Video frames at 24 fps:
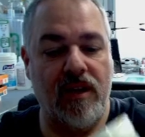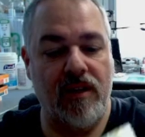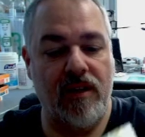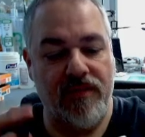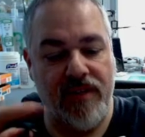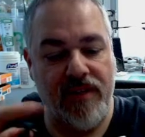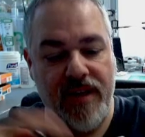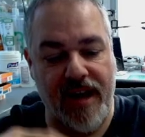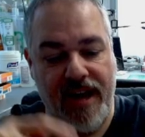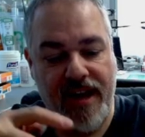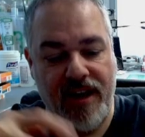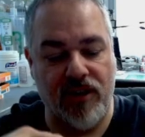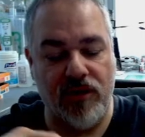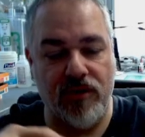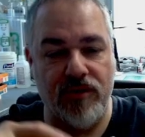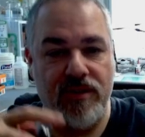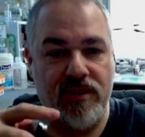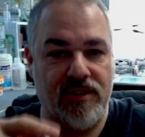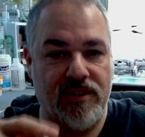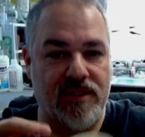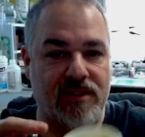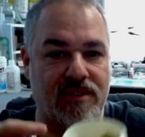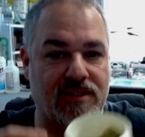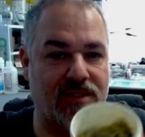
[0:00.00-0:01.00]
the air
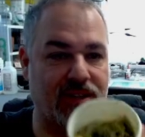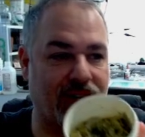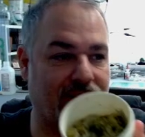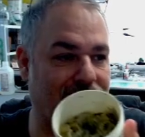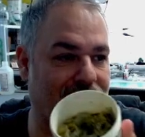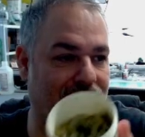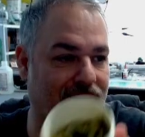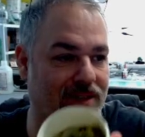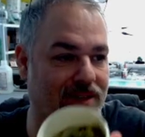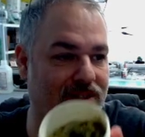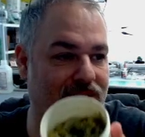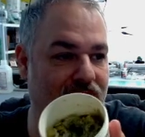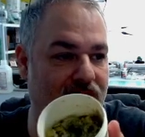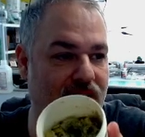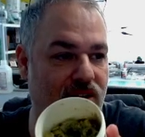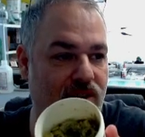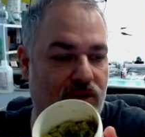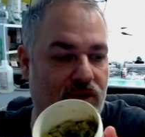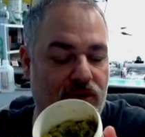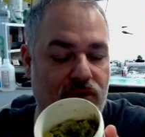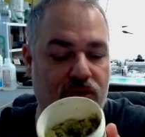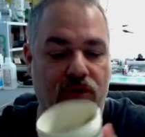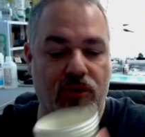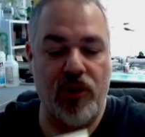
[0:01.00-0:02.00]
that's inside the
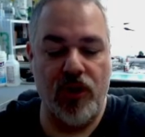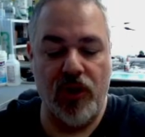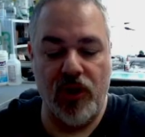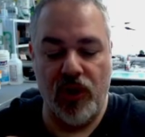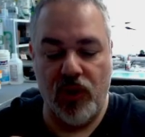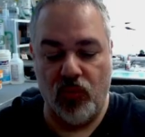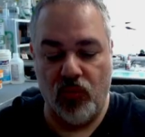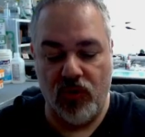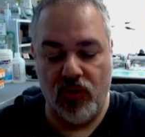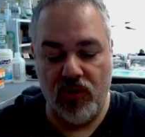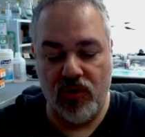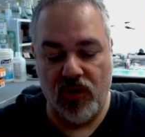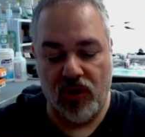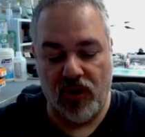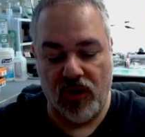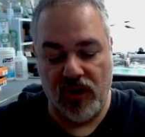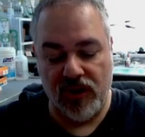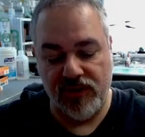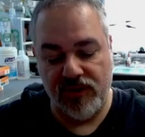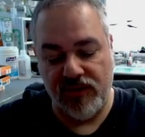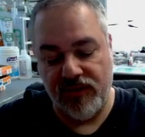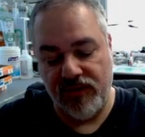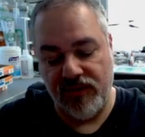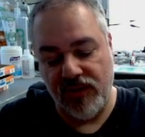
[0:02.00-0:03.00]
container will
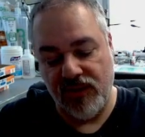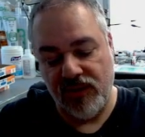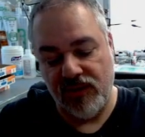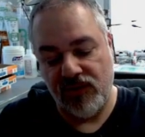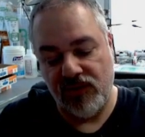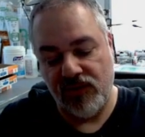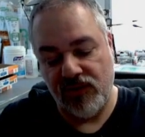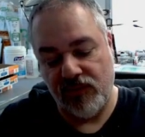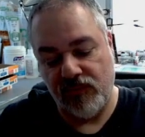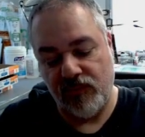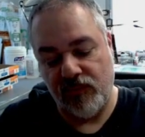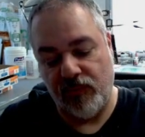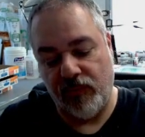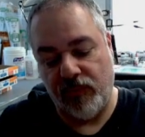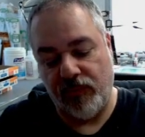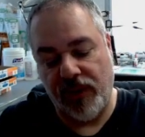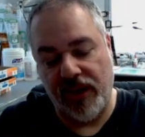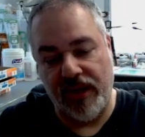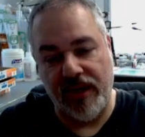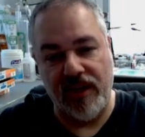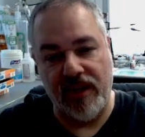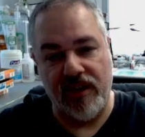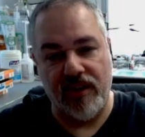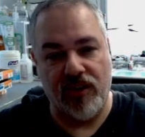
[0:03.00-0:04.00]
cause this
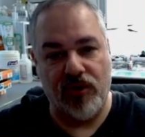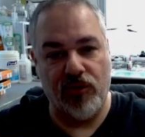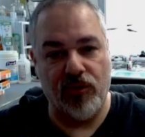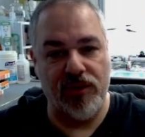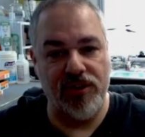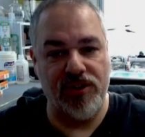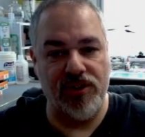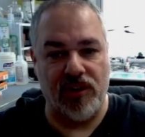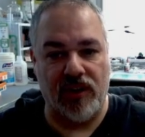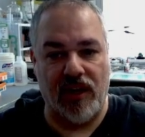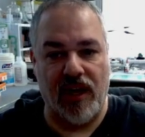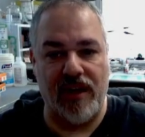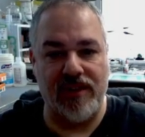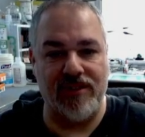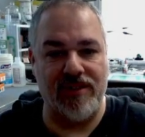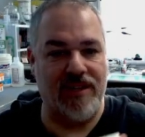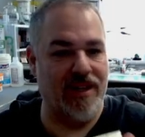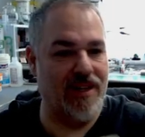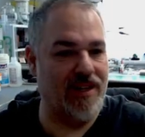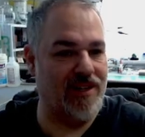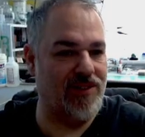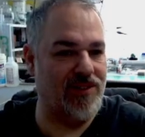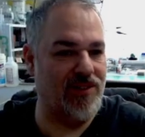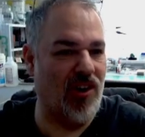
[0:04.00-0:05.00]
putty to crystallize, and it
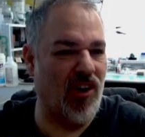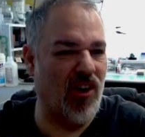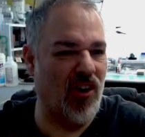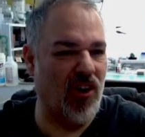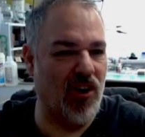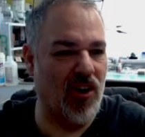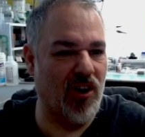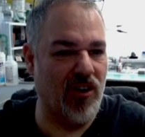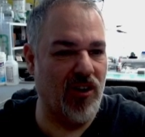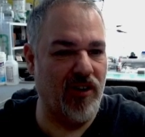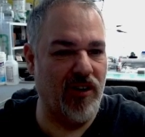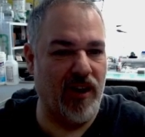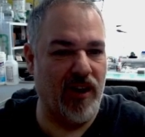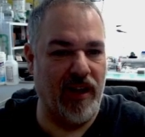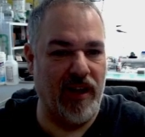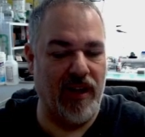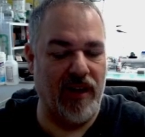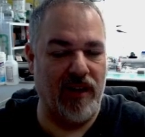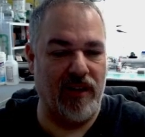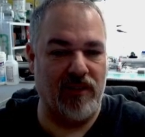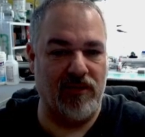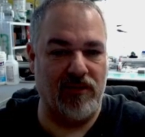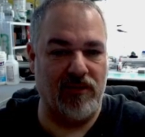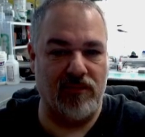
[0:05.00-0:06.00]
gets hard
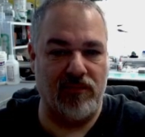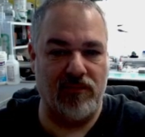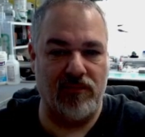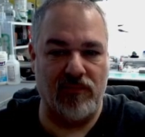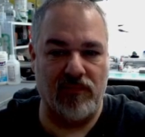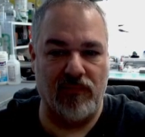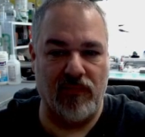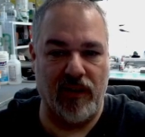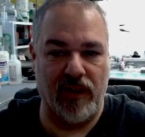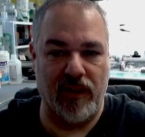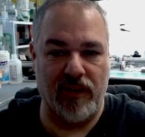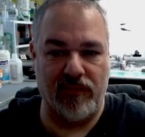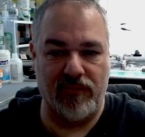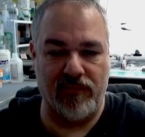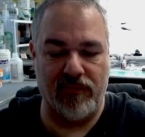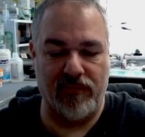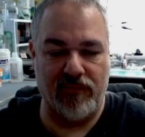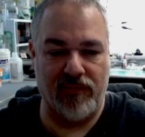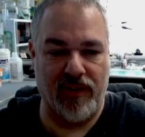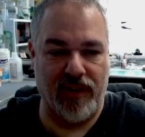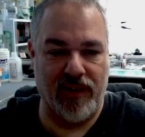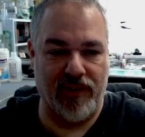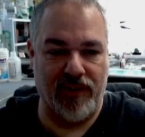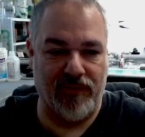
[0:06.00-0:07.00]
and it
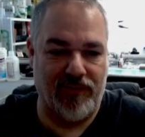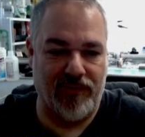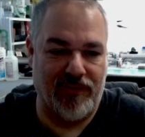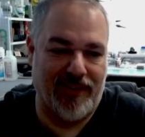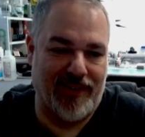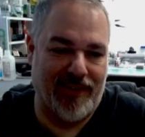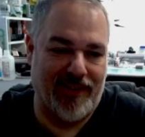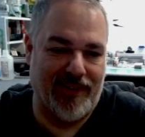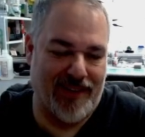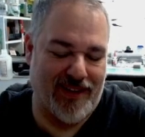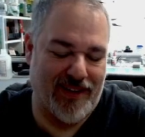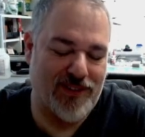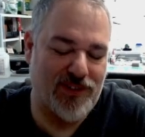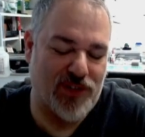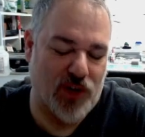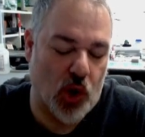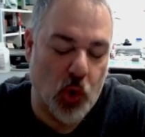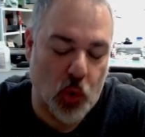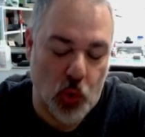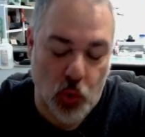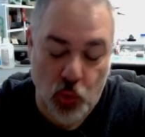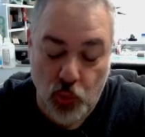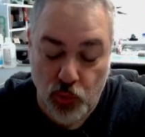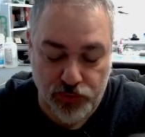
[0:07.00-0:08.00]
gets
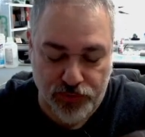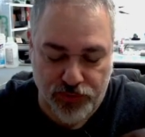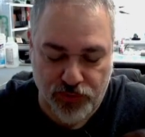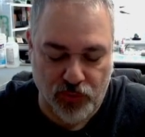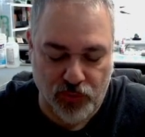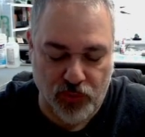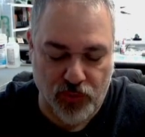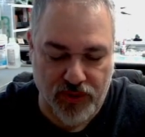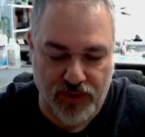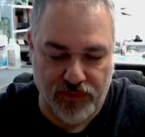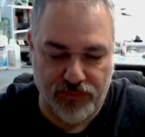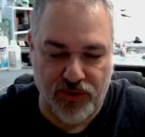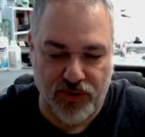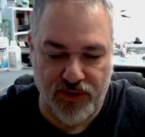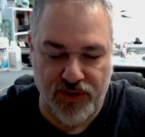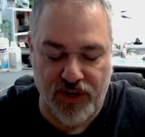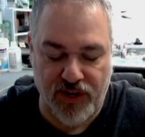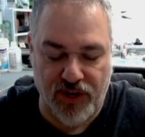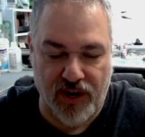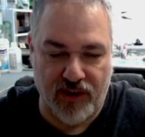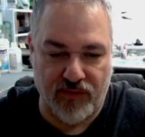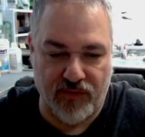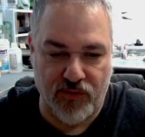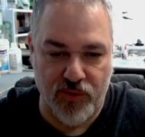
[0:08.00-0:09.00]
old, or whatever,
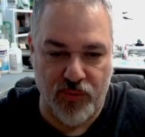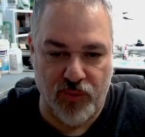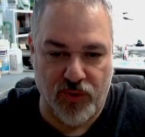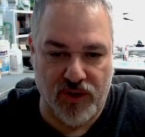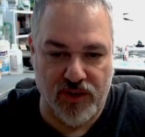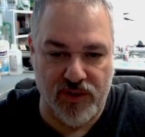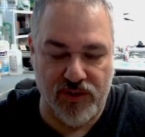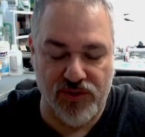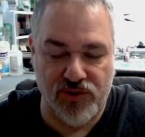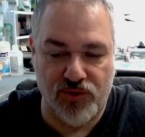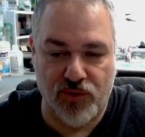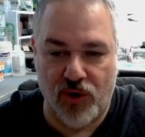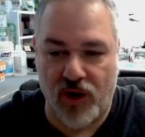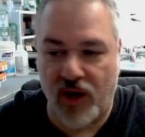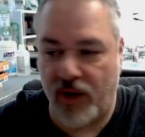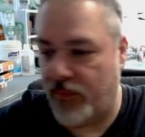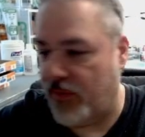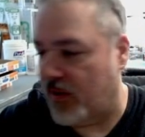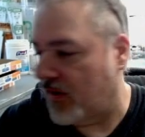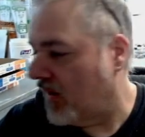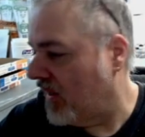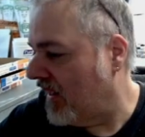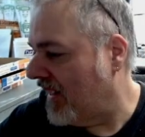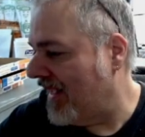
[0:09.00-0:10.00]
however you want to describe
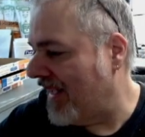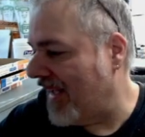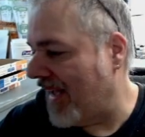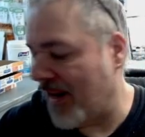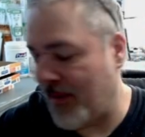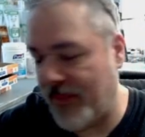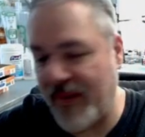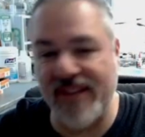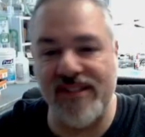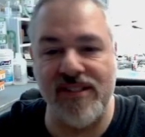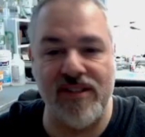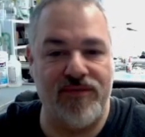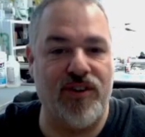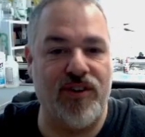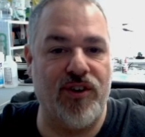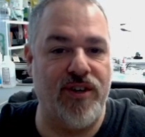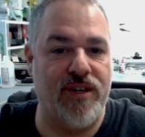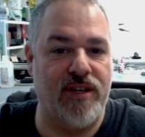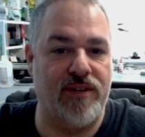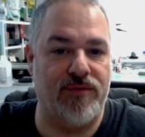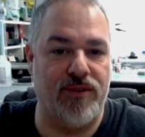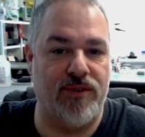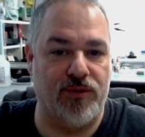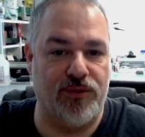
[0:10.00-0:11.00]
it. And it makes it very
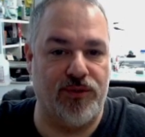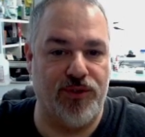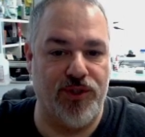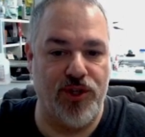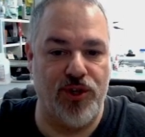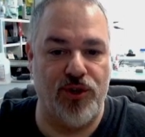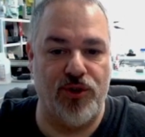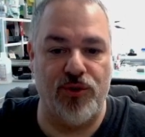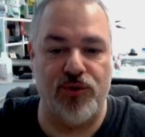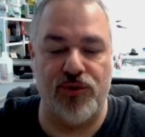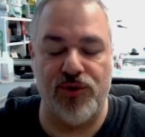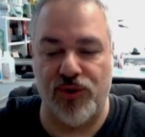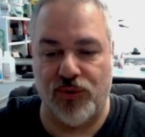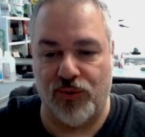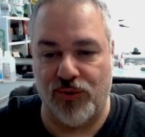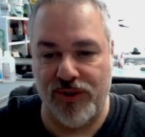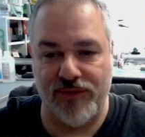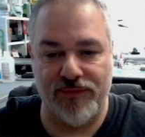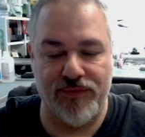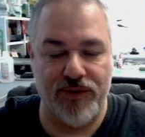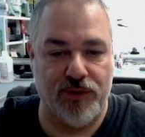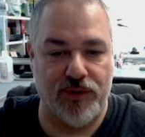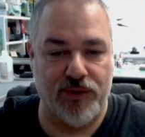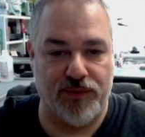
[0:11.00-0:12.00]
difficult to use or
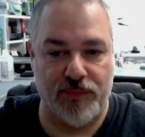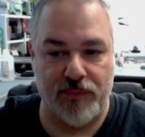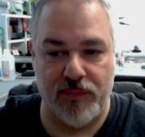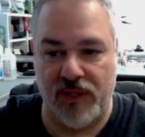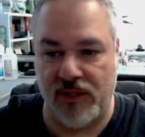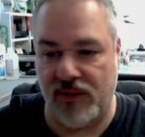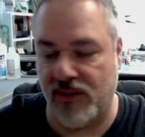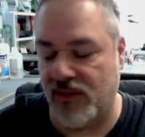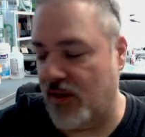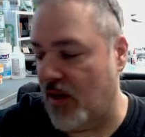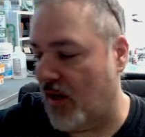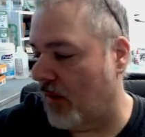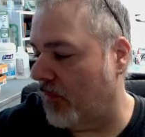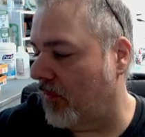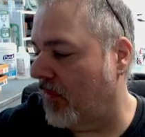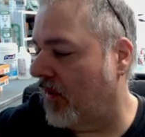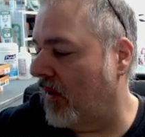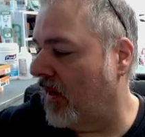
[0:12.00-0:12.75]
difficult to mix up.